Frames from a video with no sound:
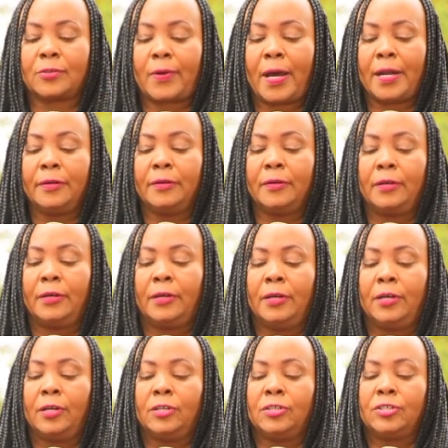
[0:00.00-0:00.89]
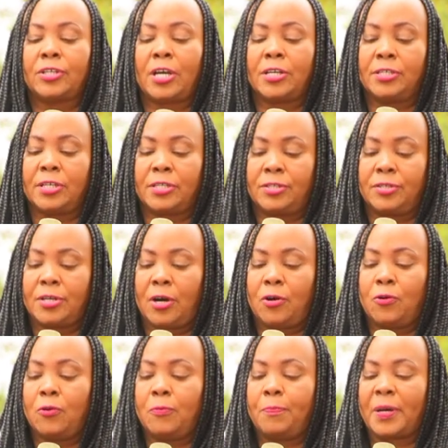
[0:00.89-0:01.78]
one, changes your
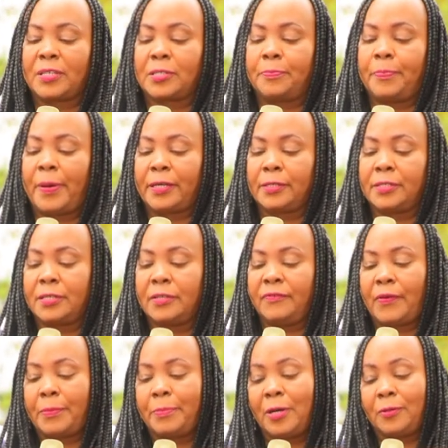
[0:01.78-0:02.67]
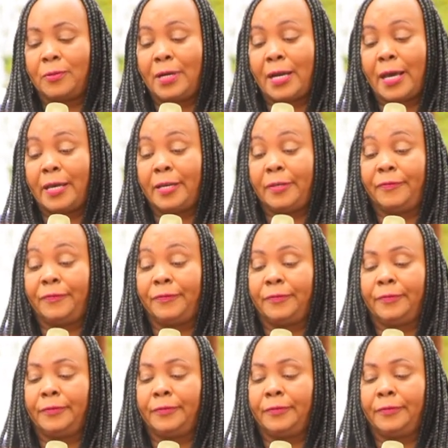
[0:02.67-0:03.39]
whole perspective about life.